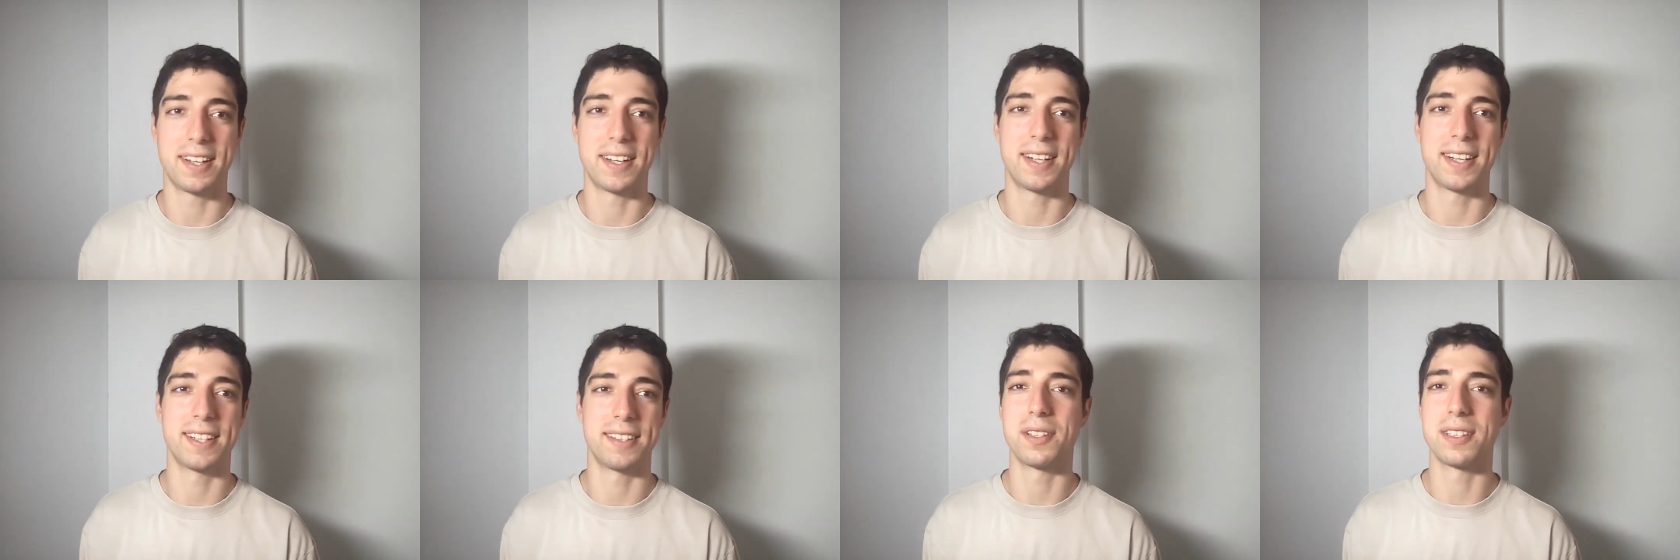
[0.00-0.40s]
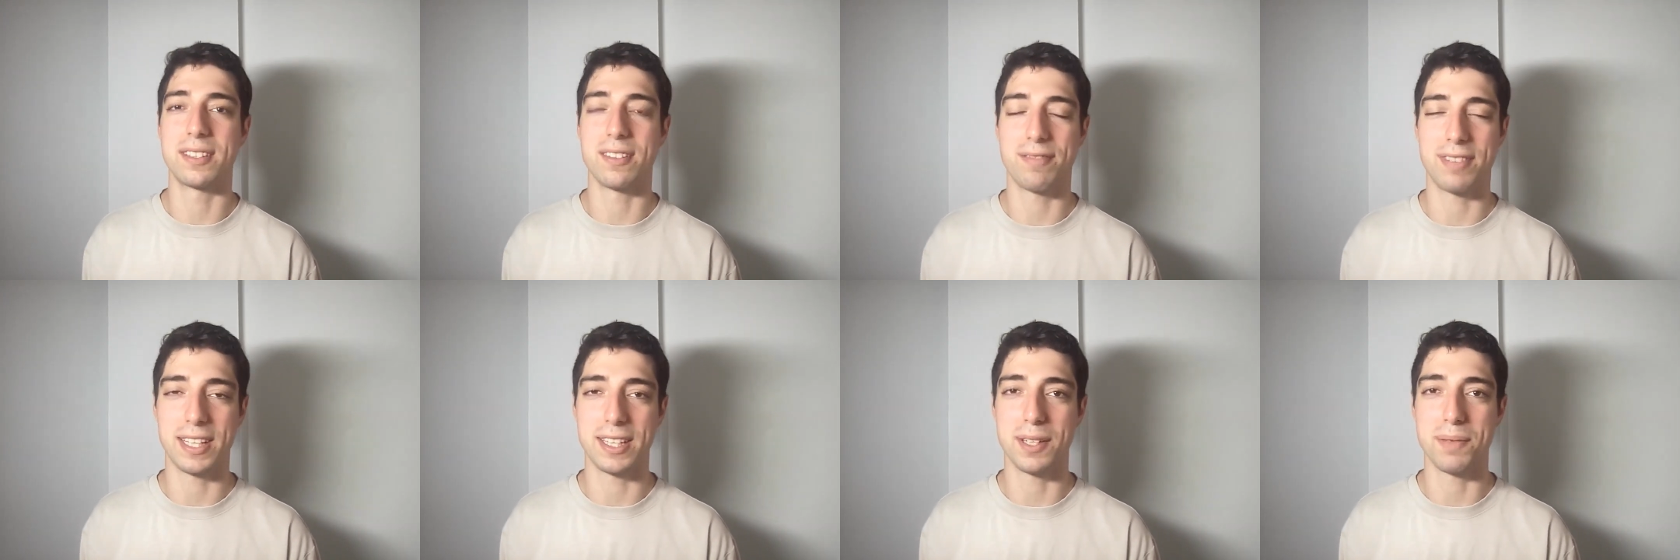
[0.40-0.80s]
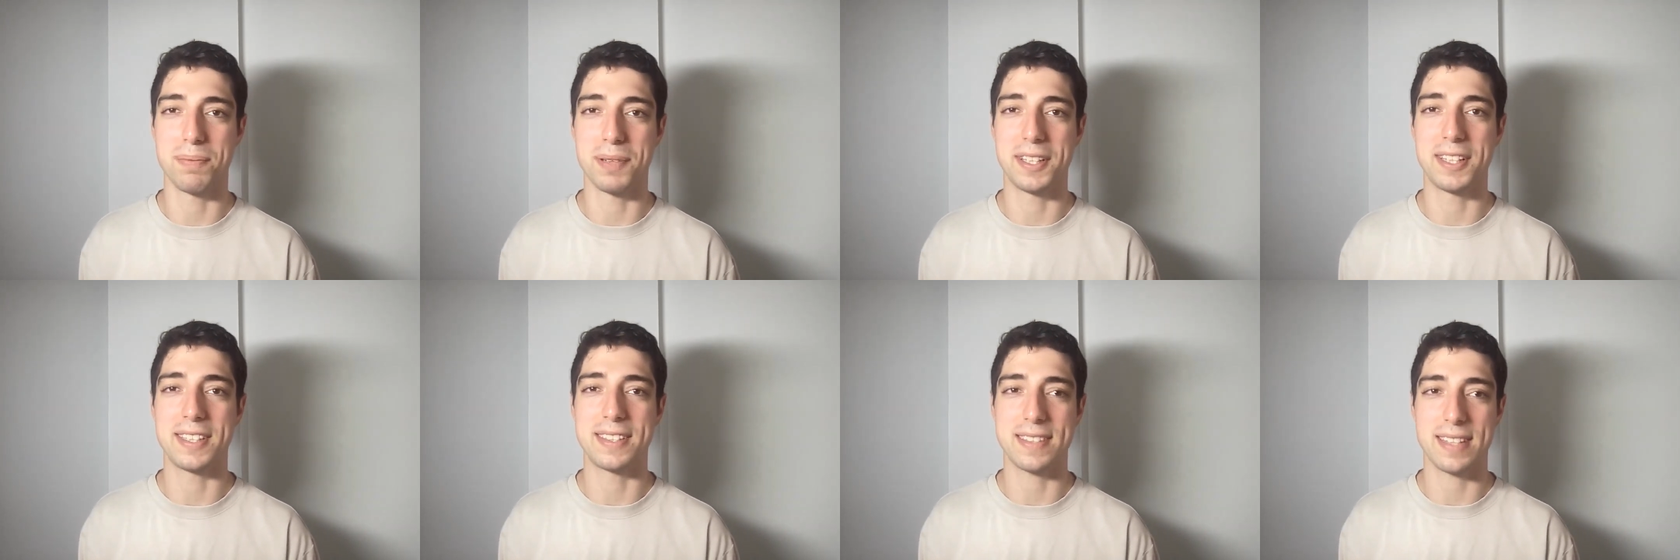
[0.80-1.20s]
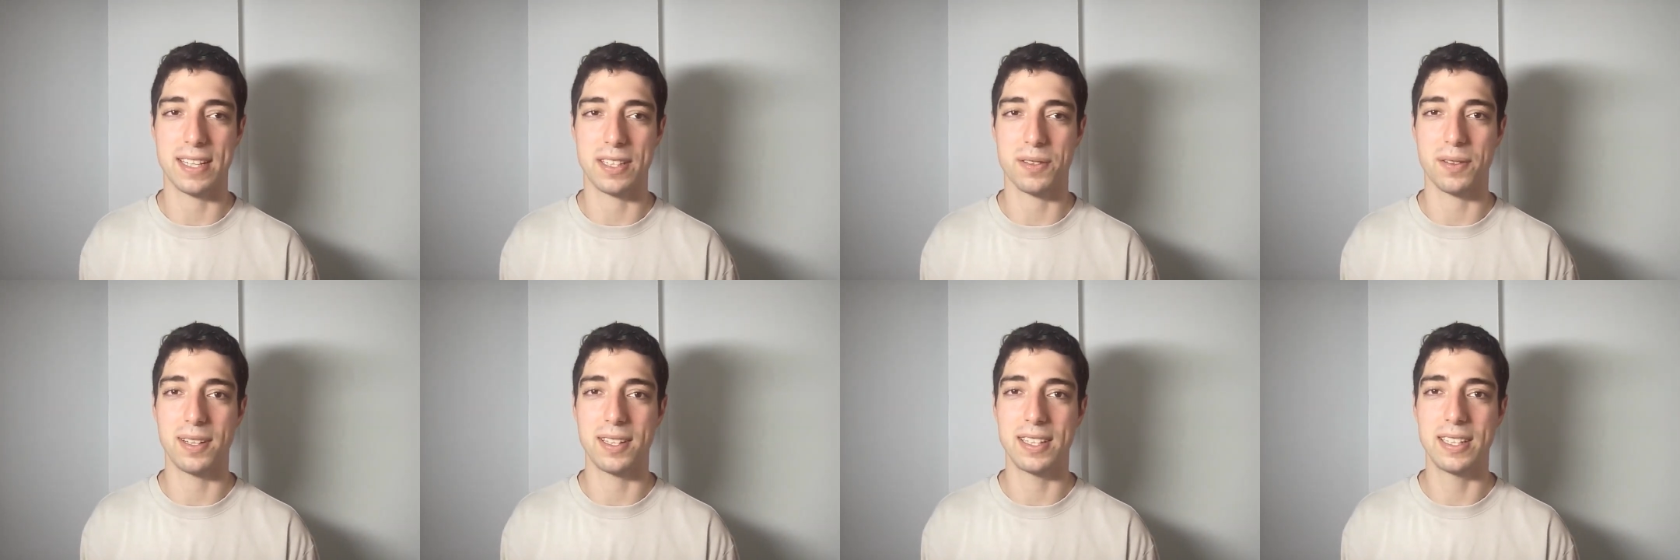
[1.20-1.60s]
on a developer,
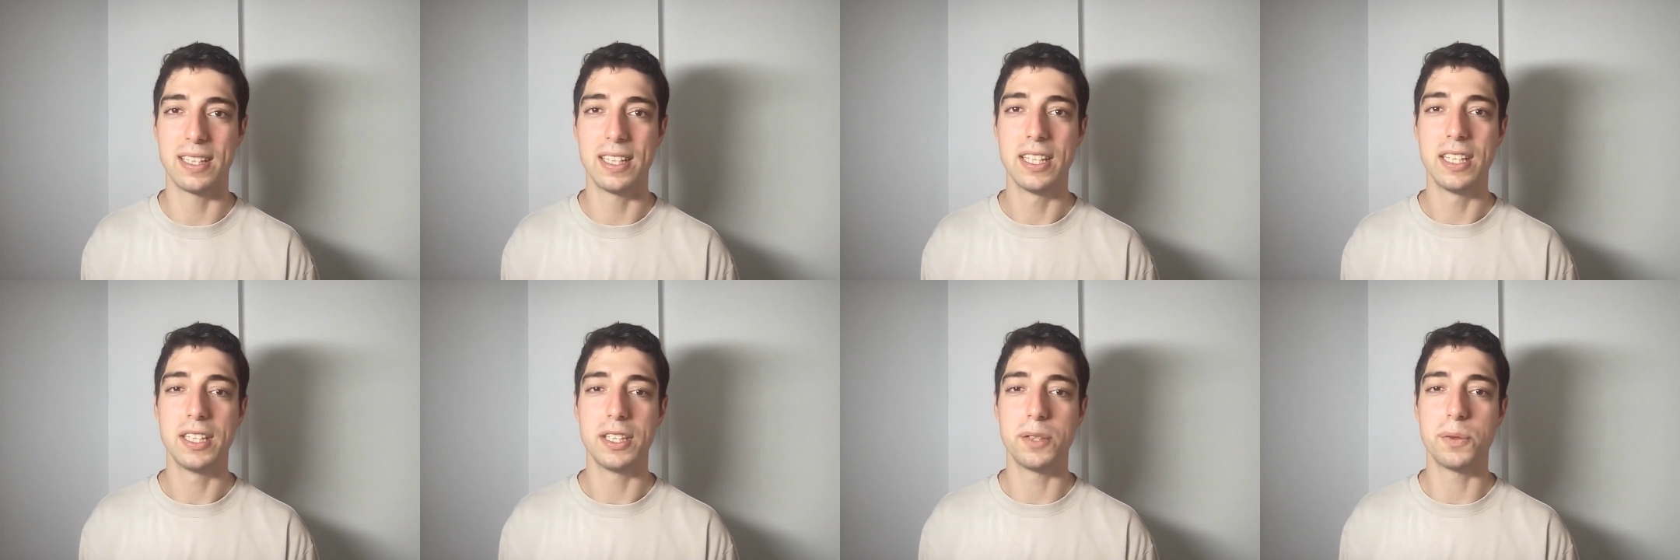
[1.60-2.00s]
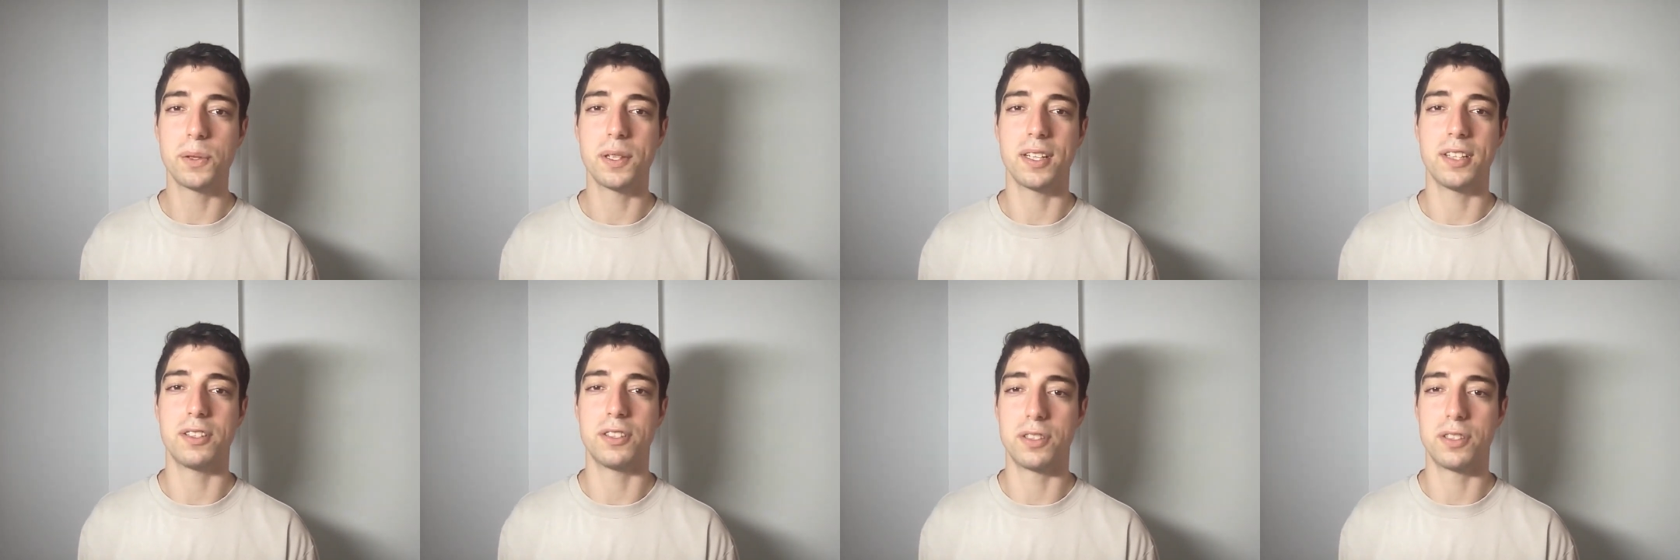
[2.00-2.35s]
etc. You can